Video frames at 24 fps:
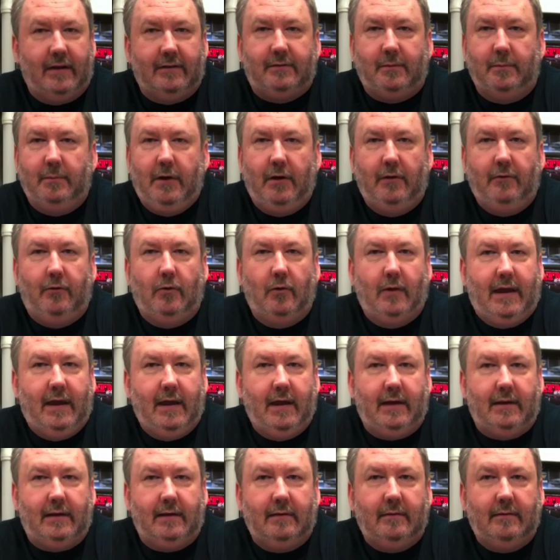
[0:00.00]
it's a beautiful
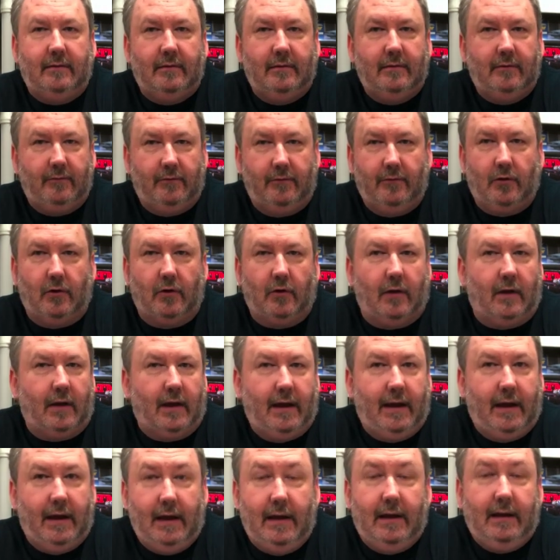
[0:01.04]
kit for
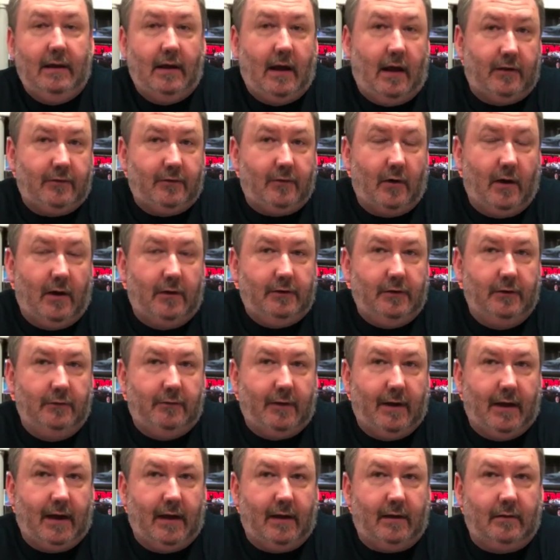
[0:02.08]
any Nosferatu
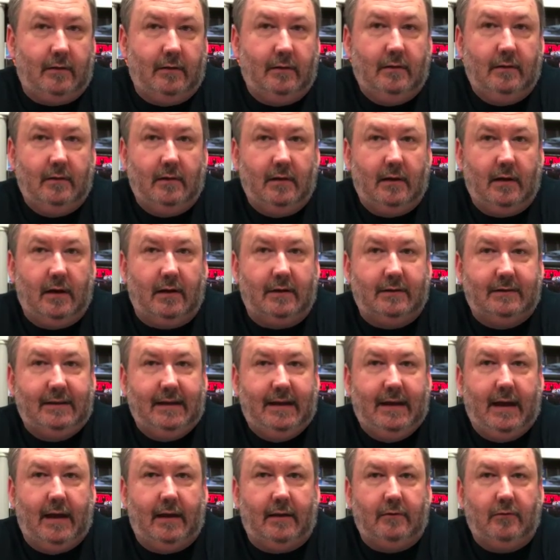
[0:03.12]
fan to
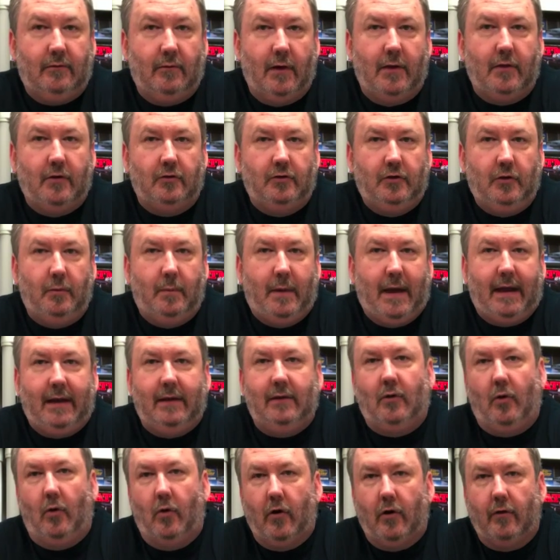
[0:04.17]
get, whether to
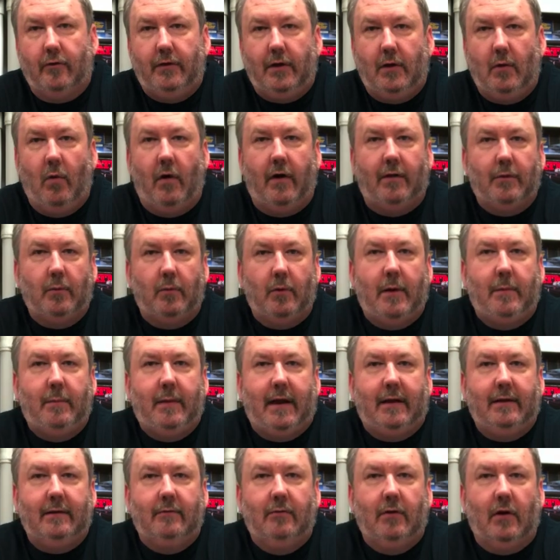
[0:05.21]
paint or if you want the
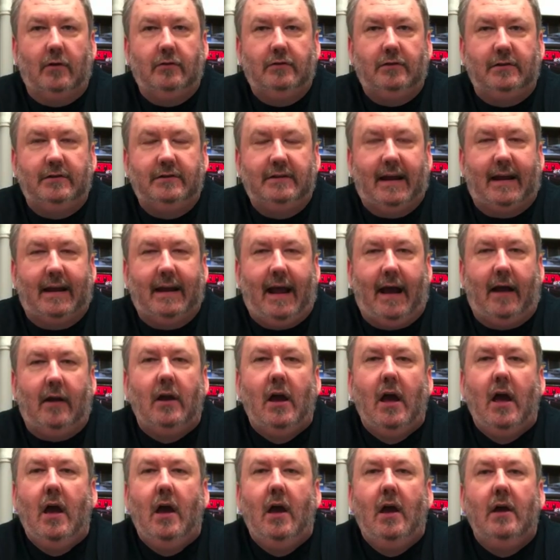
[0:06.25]
pre-painted version, check it out.
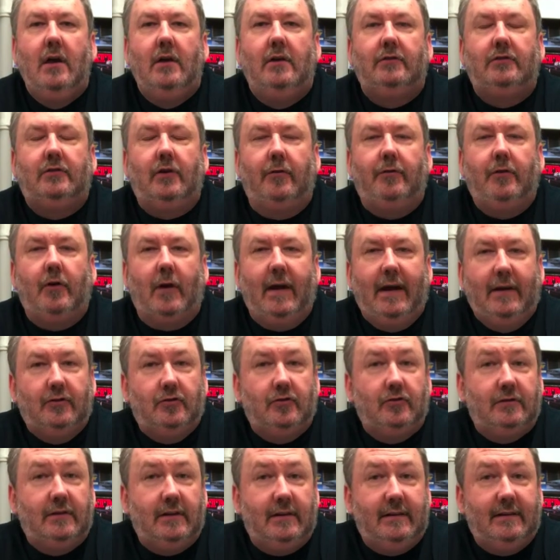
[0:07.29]
So if you're
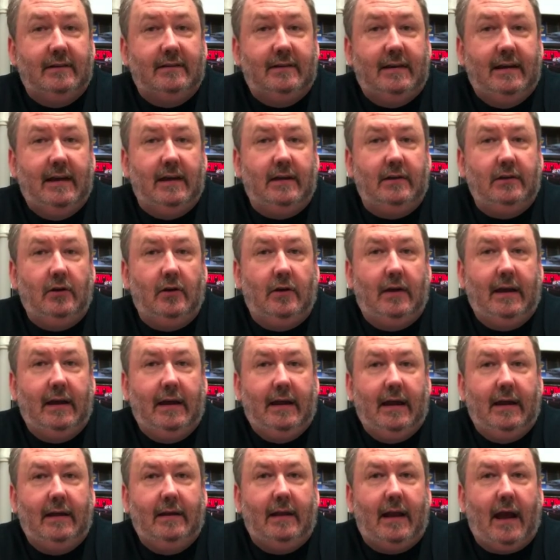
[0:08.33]
interested in this kit, you can
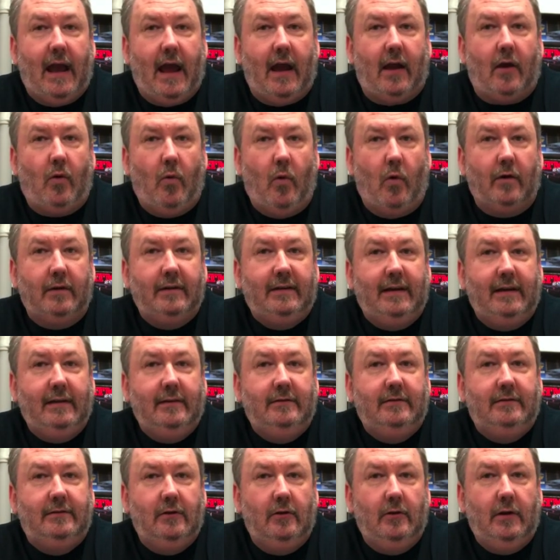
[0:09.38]
get it at
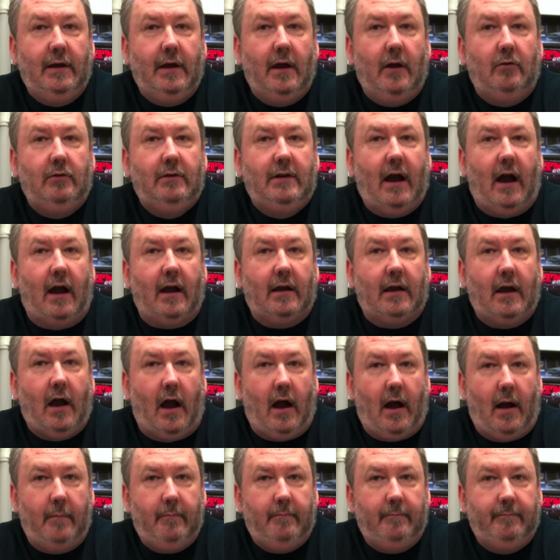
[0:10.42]

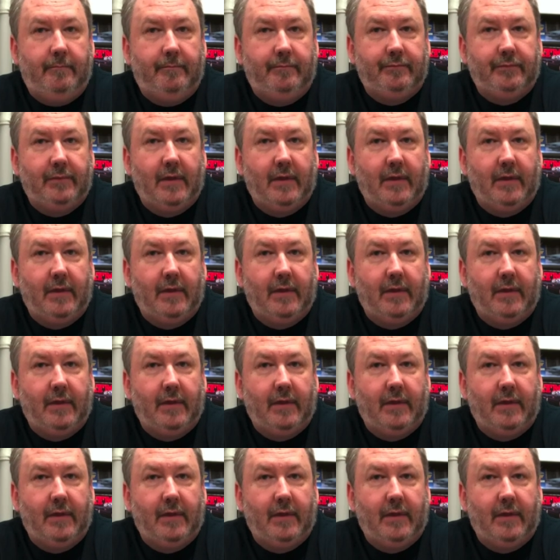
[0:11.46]
quarantinestudio.com.